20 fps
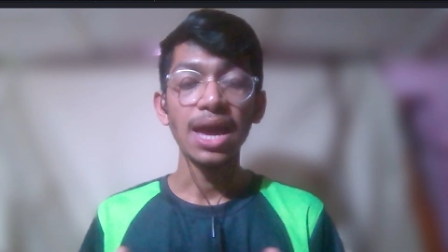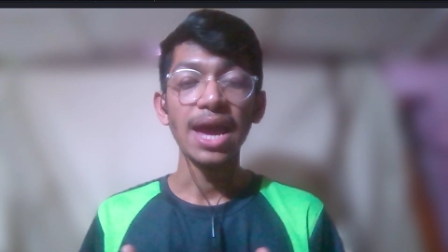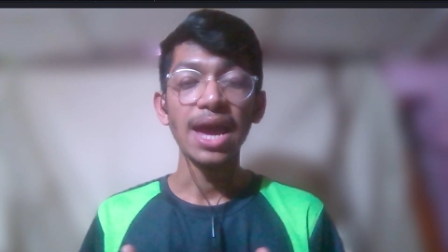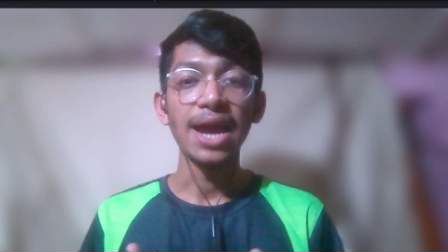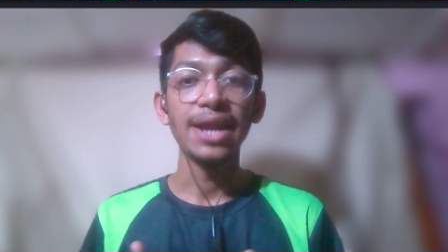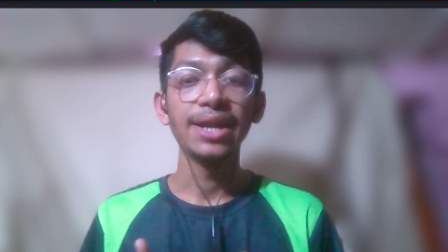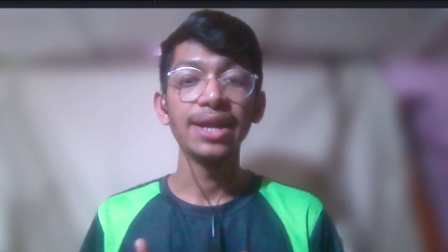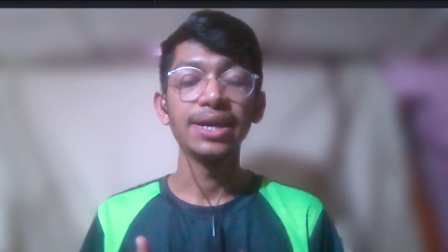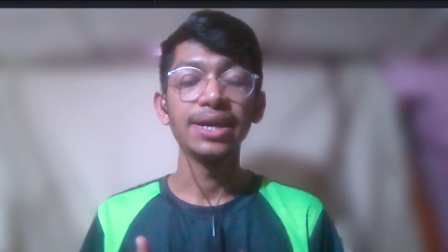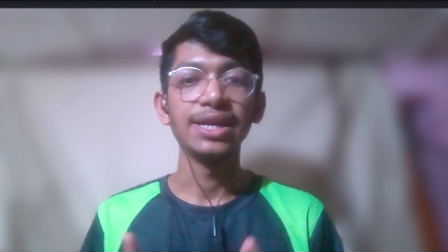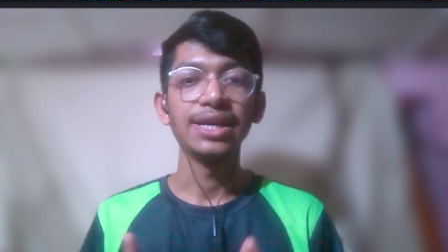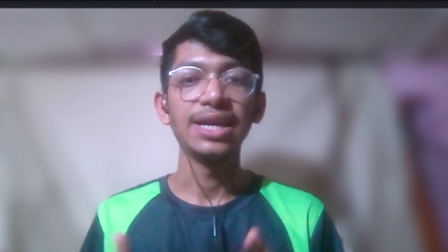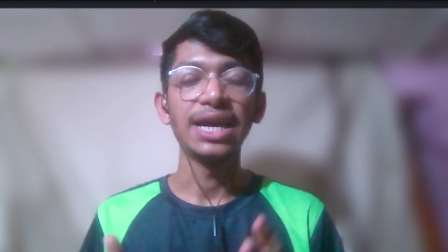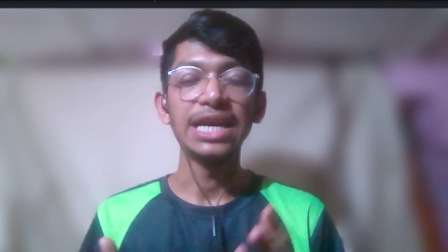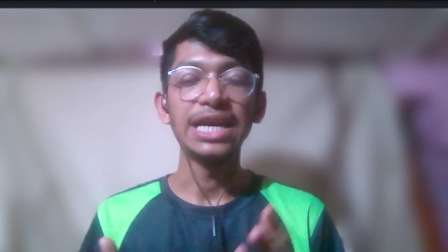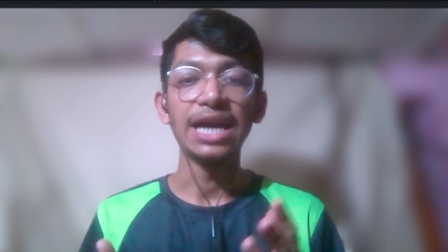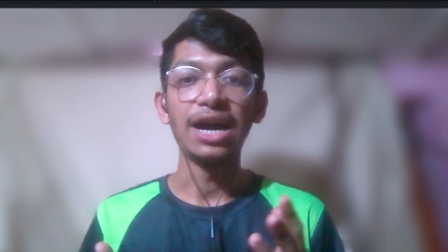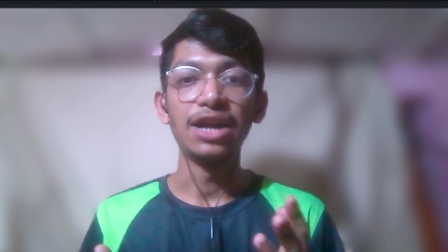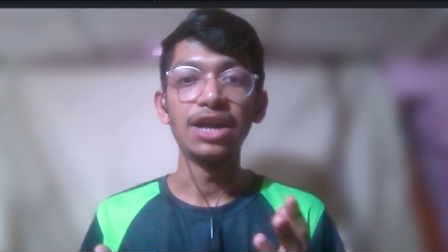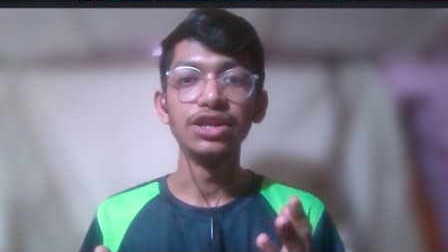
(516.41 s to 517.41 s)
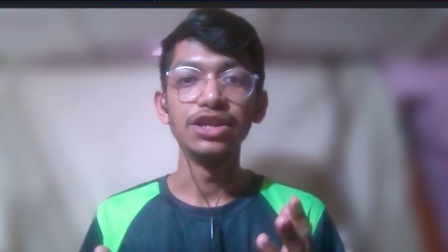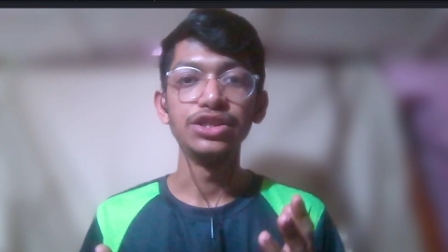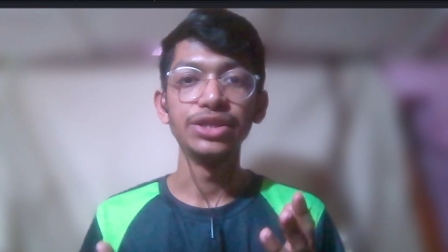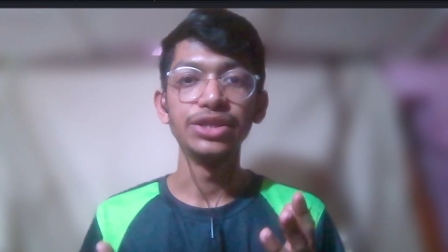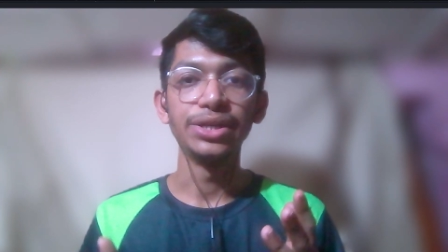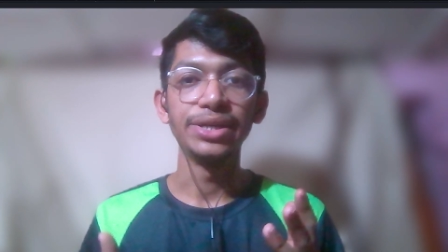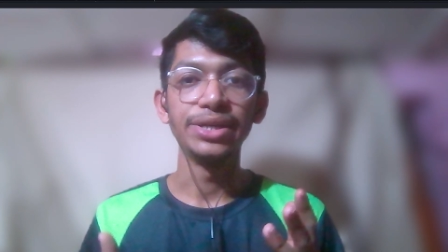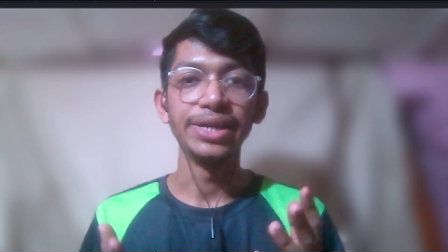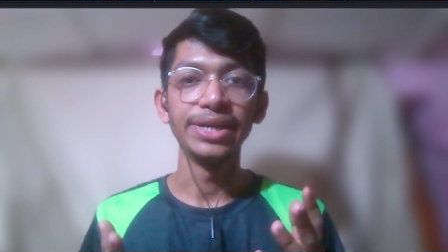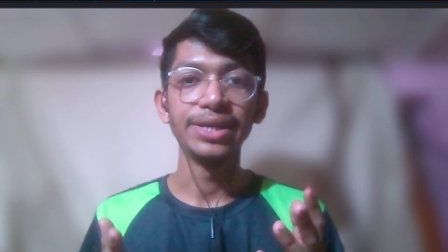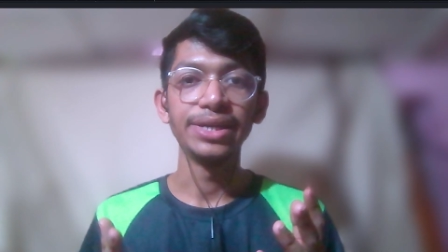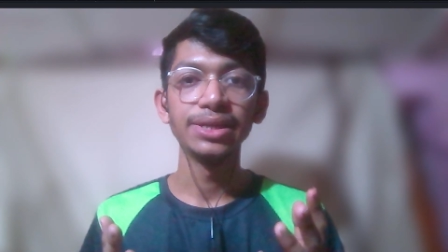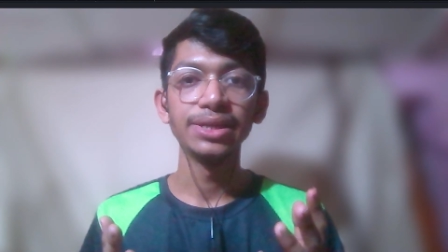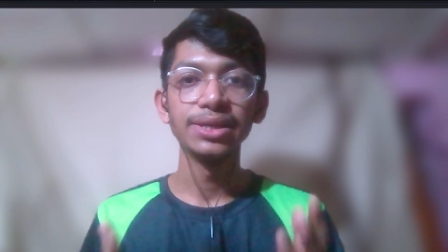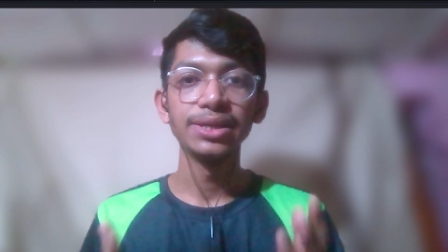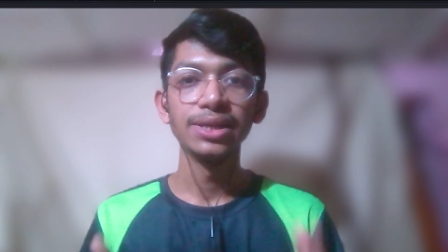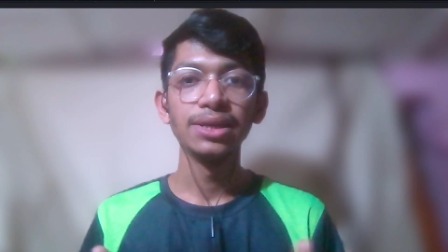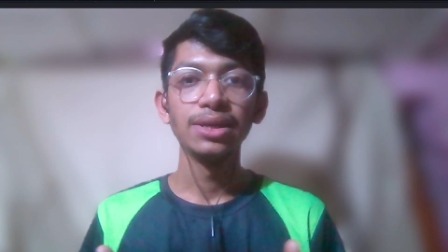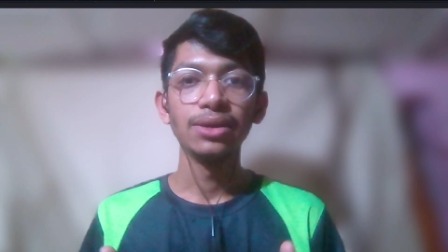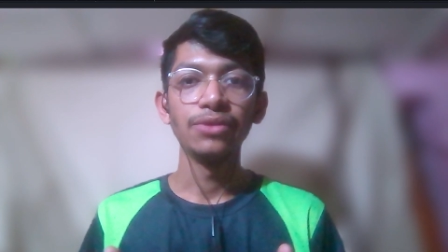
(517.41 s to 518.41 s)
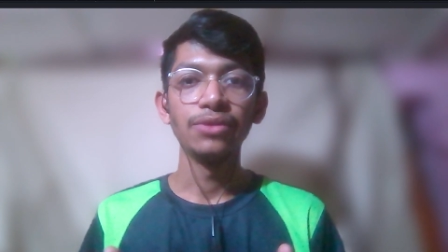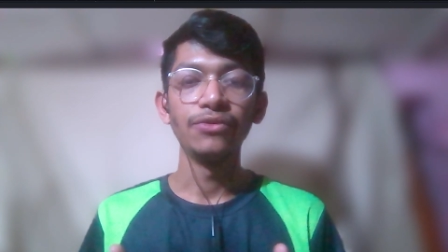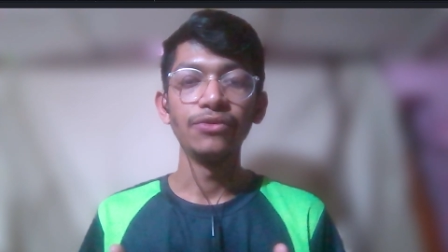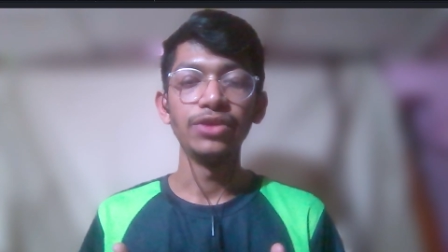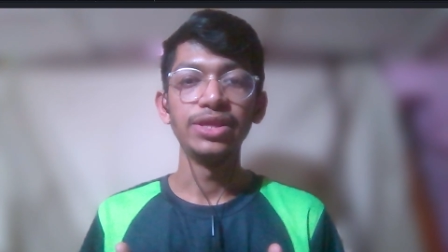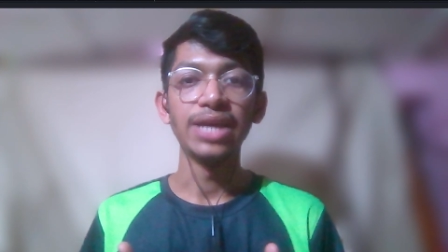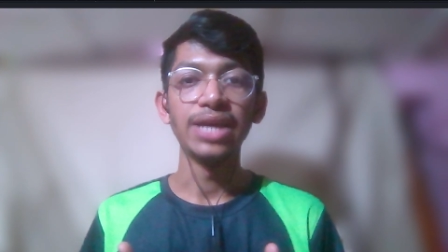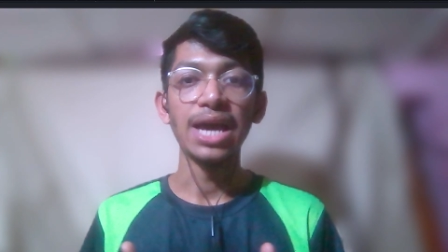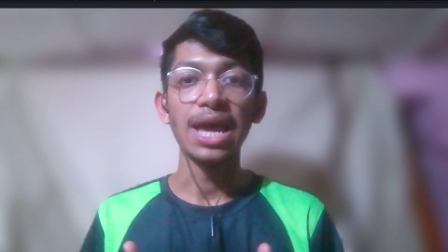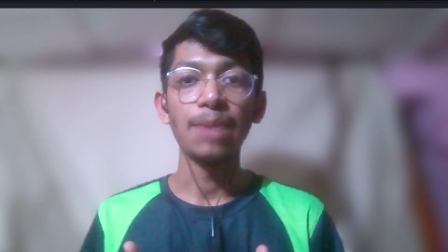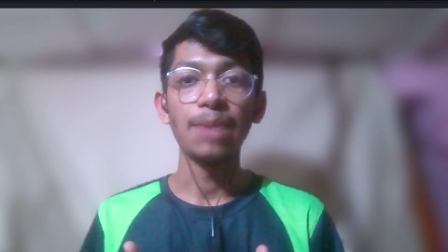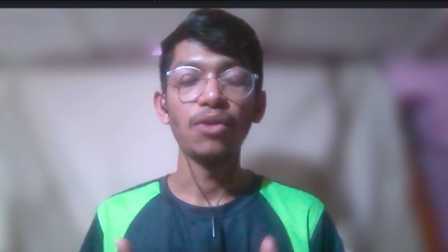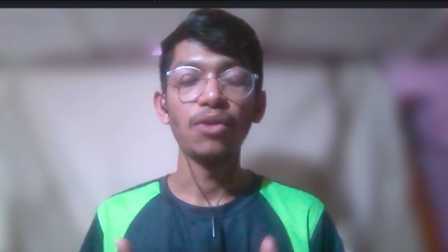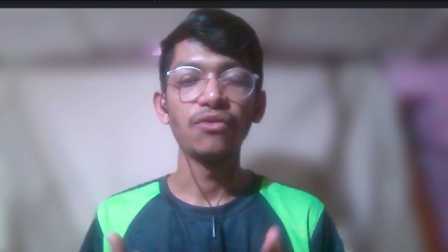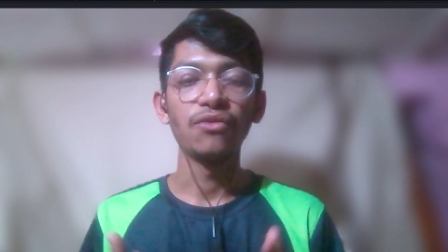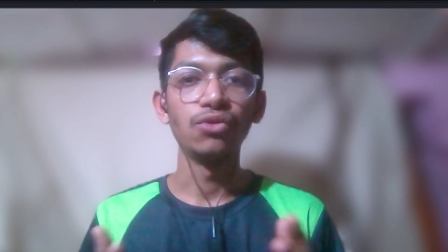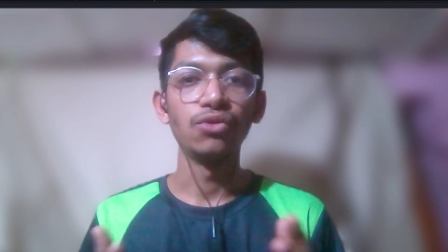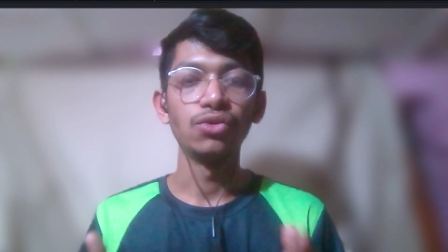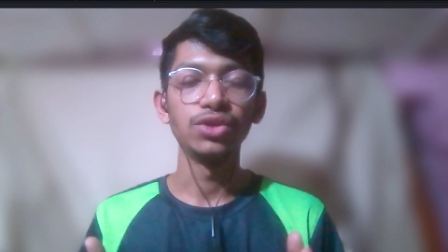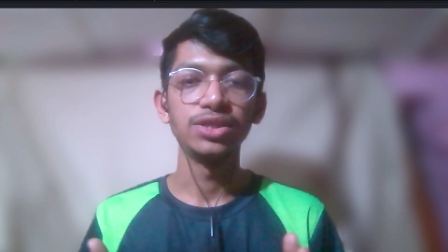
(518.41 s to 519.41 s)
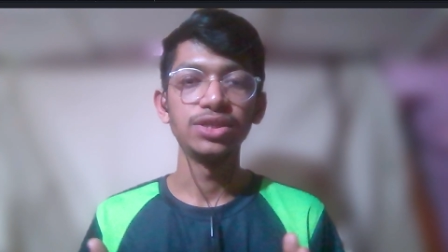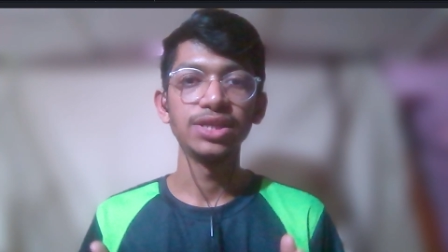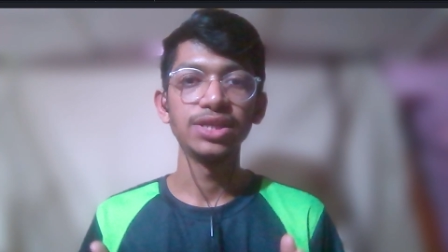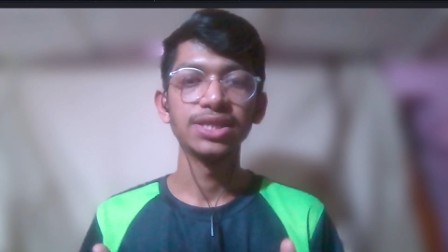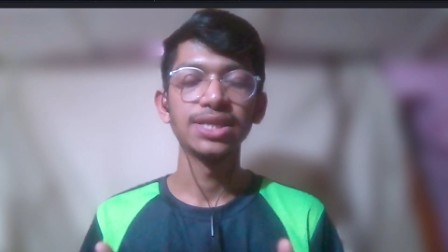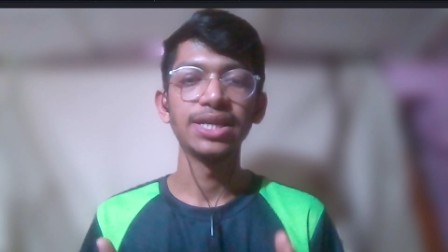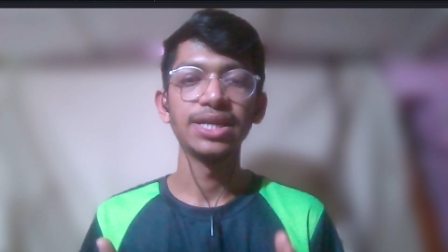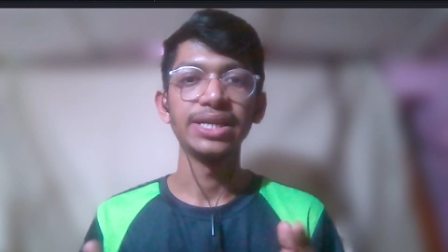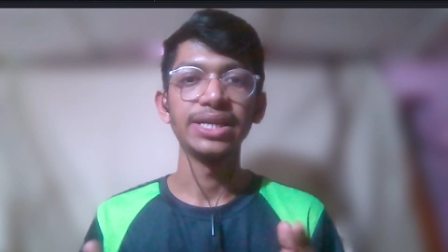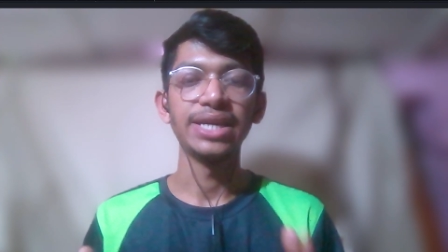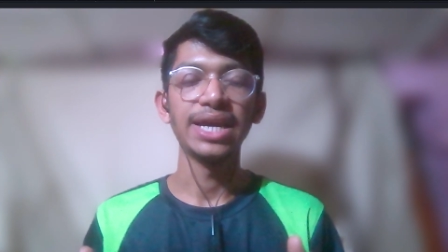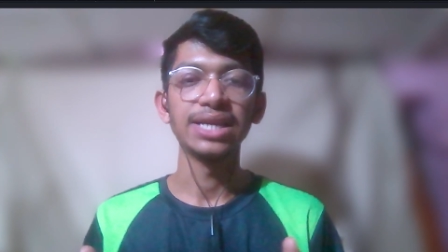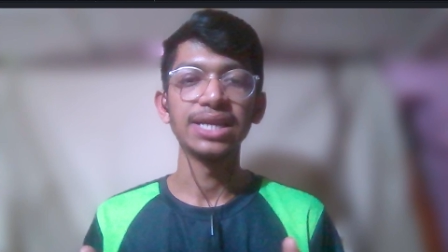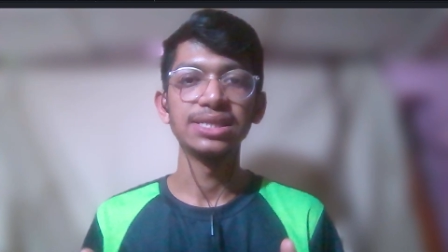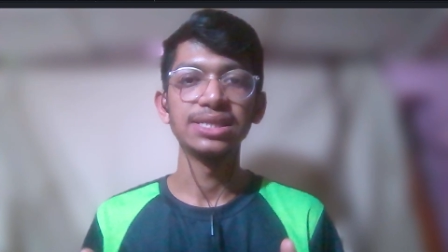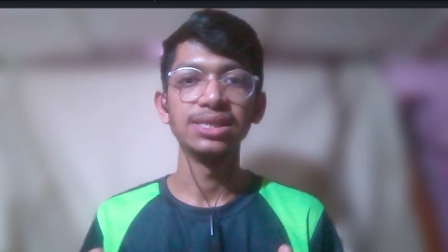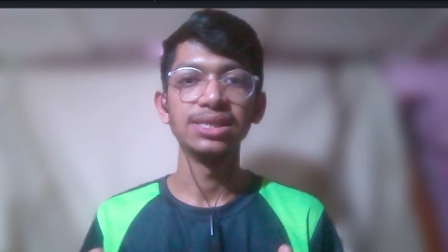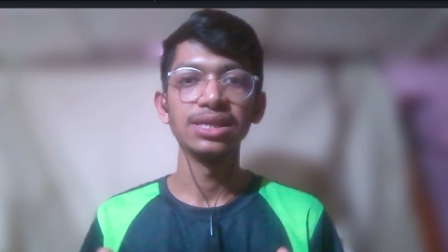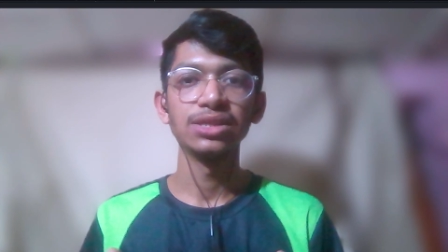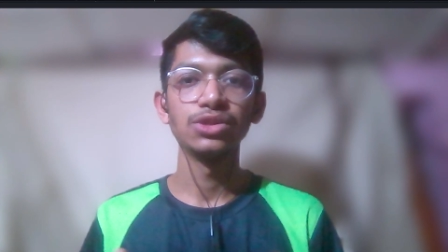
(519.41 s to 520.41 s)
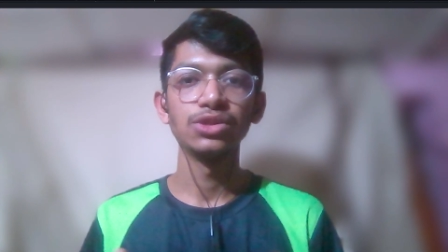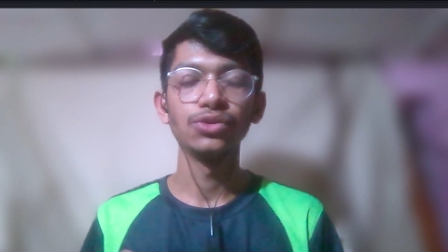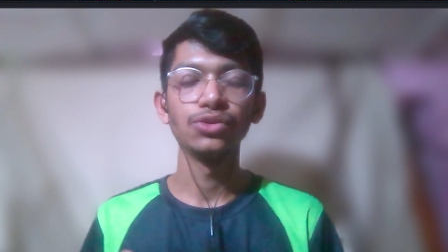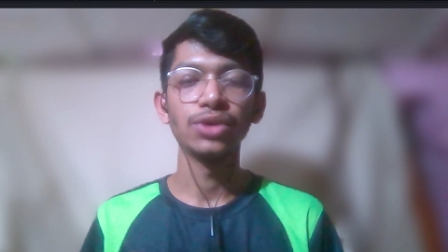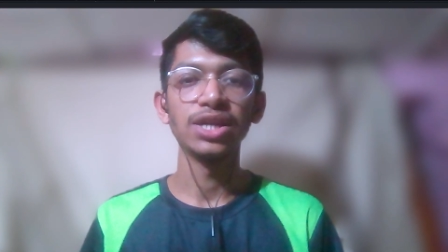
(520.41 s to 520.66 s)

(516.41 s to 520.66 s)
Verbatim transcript: and the A I art generator with the help of Node.js and React.js.